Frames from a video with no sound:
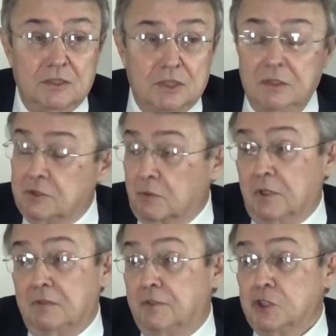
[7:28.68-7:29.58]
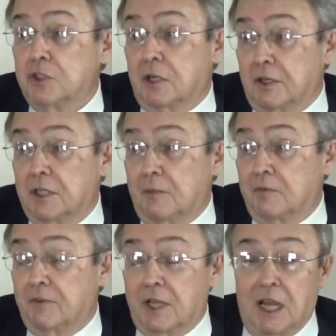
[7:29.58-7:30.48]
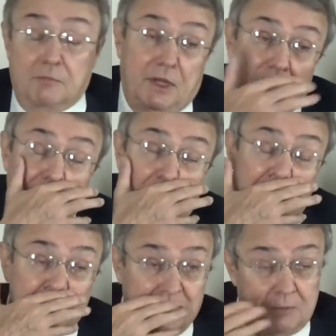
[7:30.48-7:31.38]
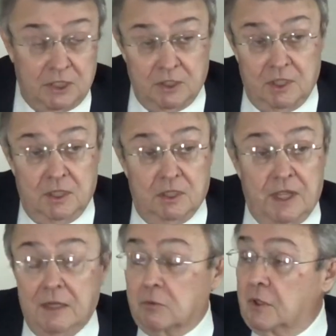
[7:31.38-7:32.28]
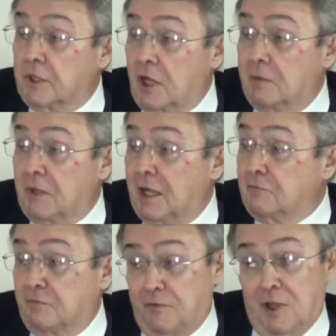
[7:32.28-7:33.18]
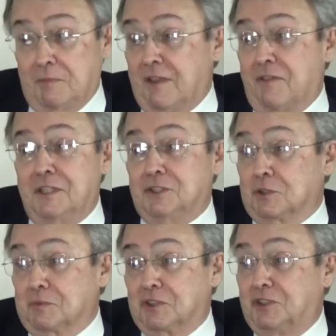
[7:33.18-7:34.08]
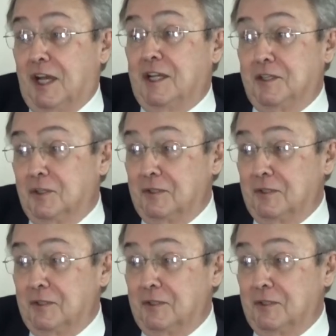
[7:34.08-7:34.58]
And so he was really a visionary type of a guy. But at any rate, I mean, that really got me. I thought my thesis was done.